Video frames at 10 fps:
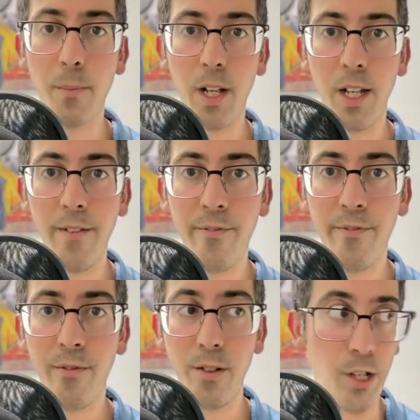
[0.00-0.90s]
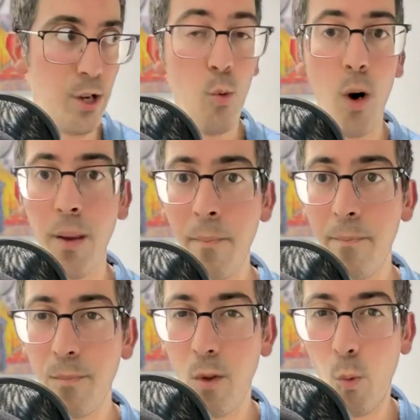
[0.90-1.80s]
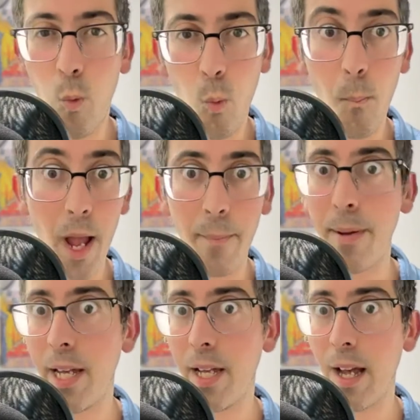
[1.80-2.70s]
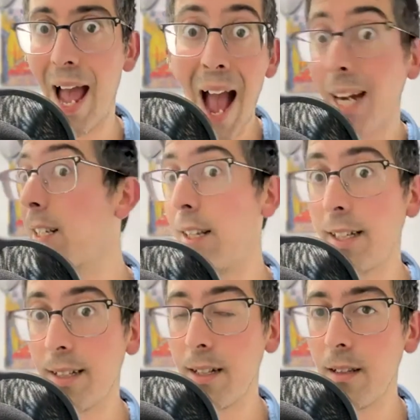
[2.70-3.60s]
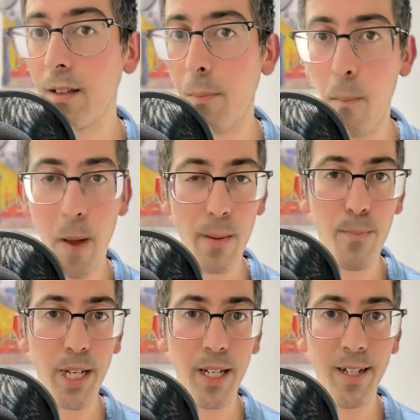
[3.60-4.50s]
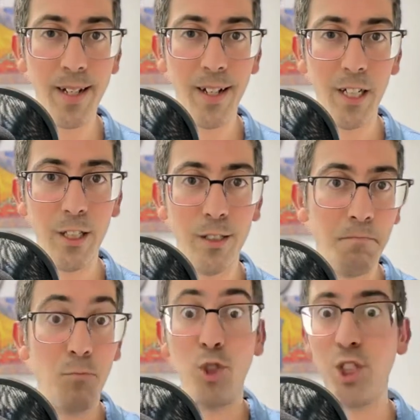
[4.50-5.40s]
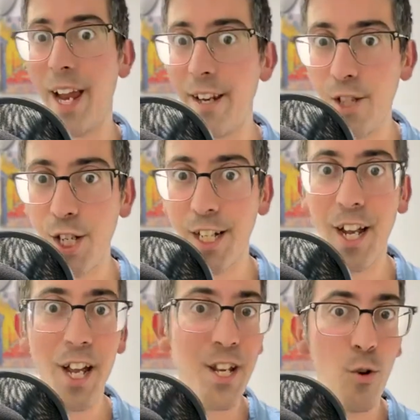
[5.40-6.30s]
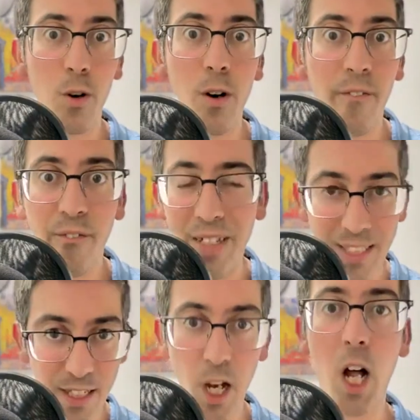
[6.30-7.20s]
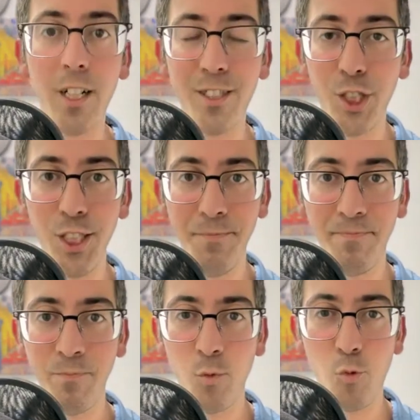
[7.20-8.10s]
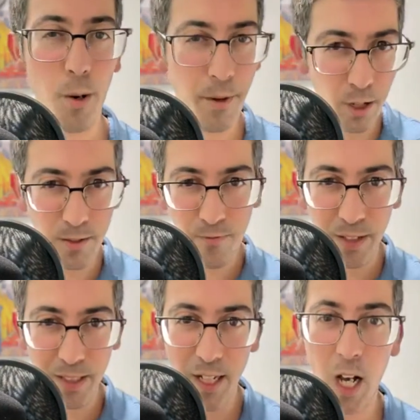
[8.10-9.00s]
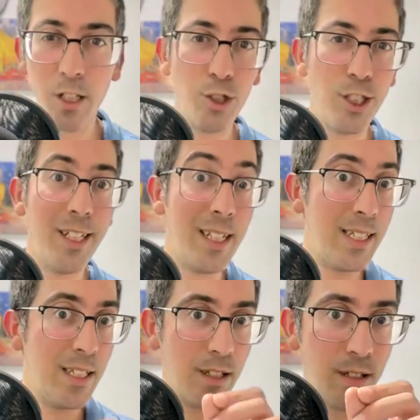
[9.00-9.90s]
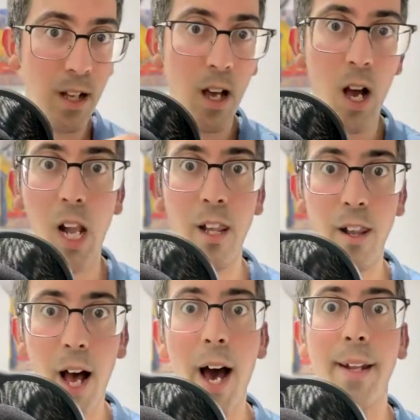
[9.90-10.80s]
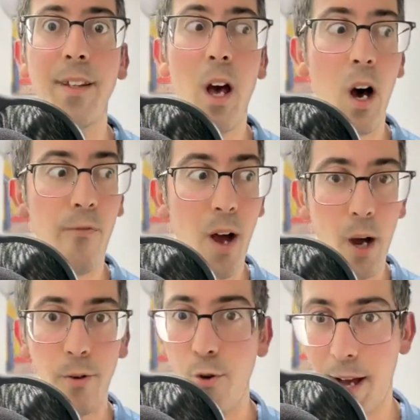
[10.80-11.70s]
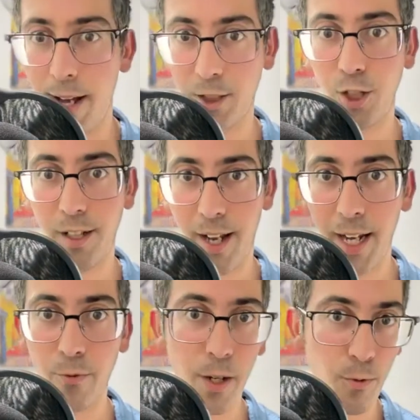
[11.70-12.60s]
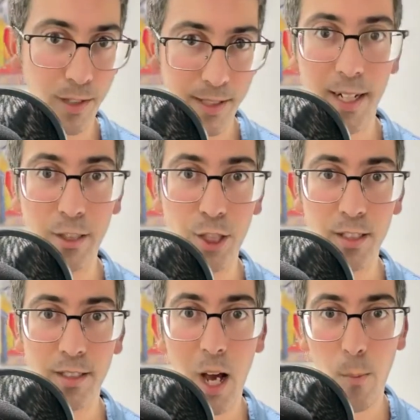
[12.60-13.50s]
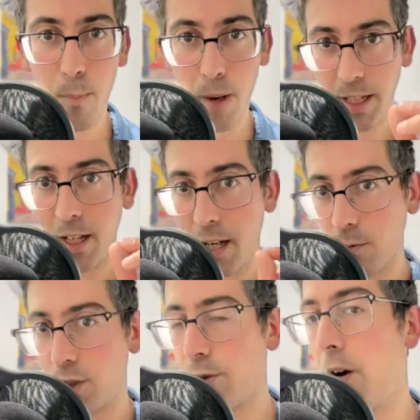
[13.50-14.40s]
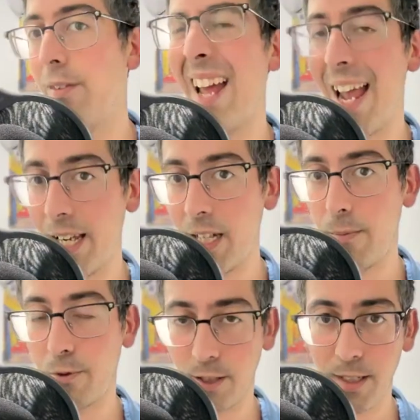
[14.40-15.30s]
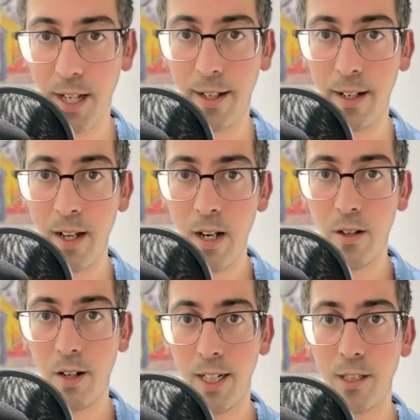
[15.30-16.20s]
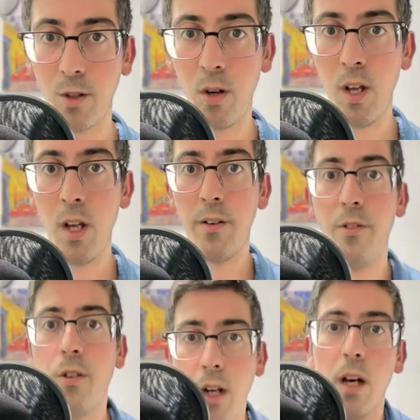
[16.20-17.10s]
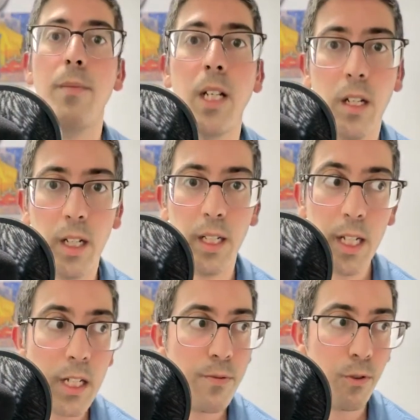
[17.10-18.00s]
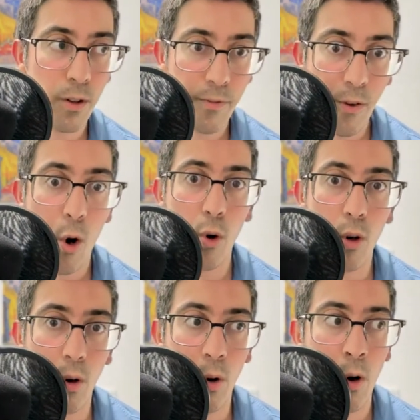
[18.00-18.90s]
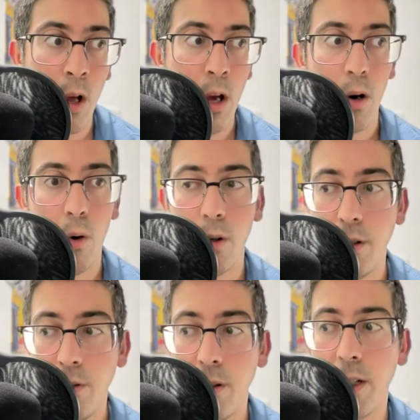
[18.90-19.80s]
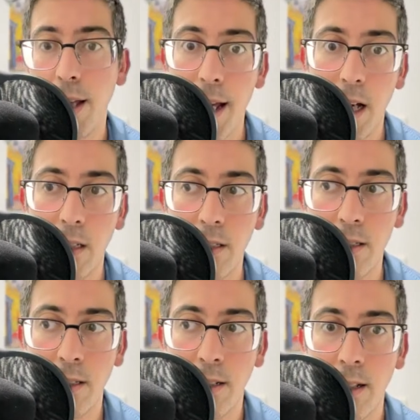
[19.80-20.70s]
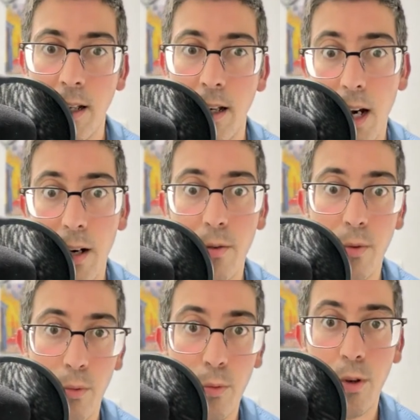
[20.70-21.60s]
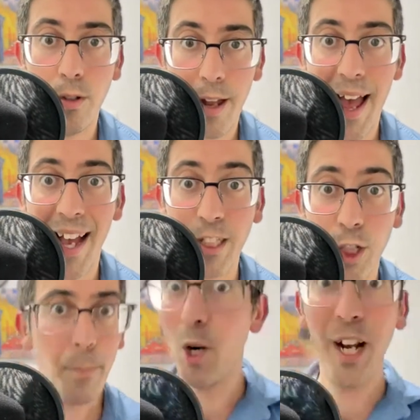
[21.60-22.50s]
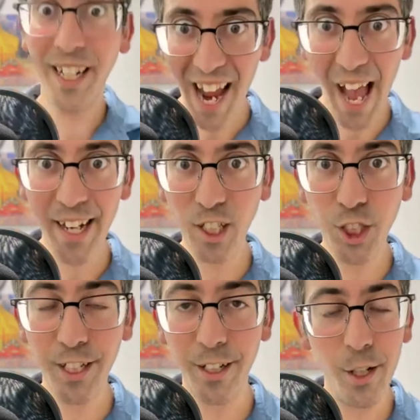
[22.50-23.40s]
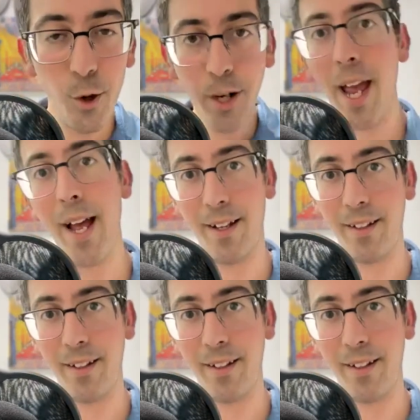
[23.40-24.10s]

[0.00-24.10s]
belief, new one, maybe act like that, maybe changing your physiology, right? Because physiology is a lot of how you actually act, right? We said just now, body language around 80%, right? So if you're coming like this for a phone call or doing ads, how will you actually bring the energy? You can't,